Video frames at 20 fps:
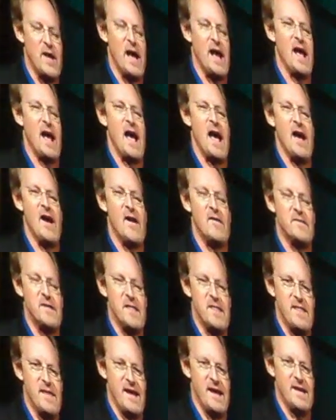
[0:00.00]
I, I often
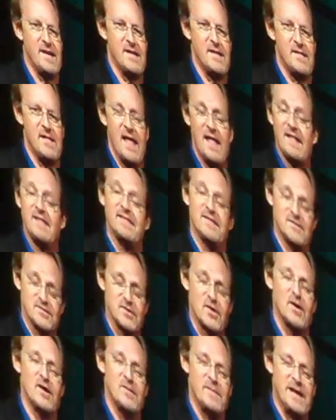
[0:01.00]
think uh, there's
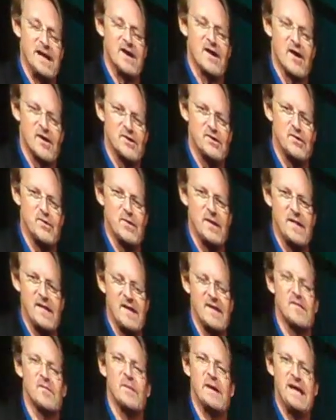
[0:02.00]
going to be a cartoon in
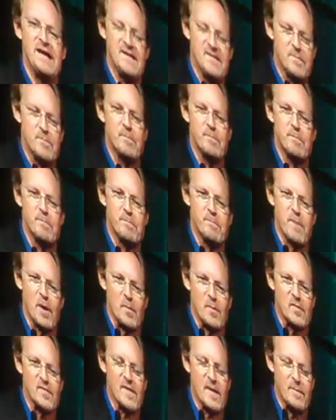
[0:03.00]
this when he
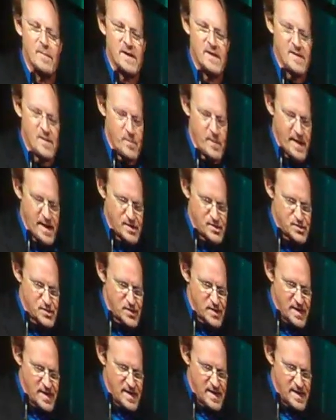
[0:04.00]
bubbles up into the picture.